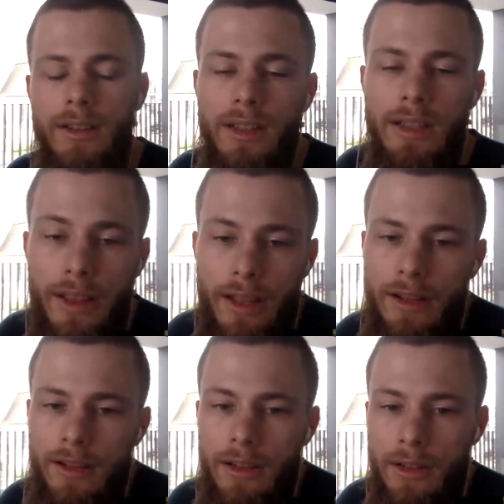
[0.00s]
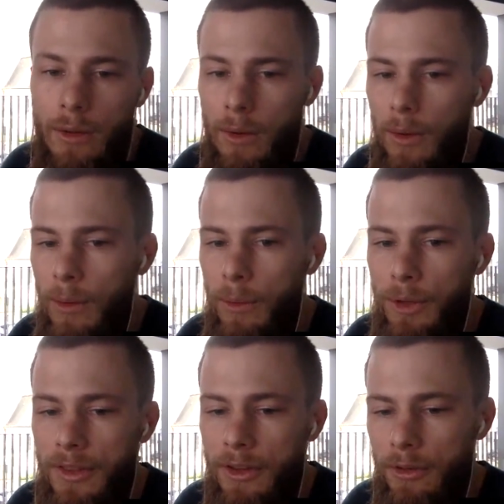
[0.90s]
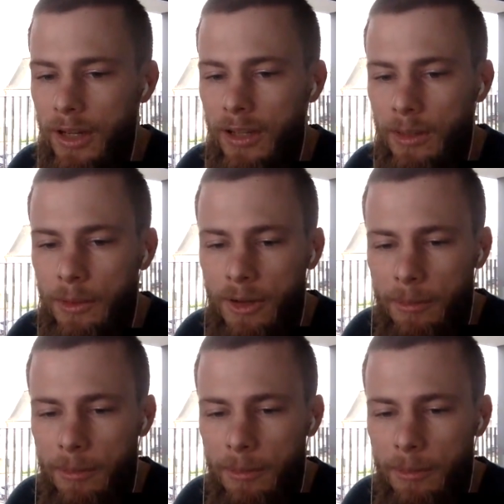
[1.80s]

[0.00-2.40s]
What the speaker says: and then it would theoretically work.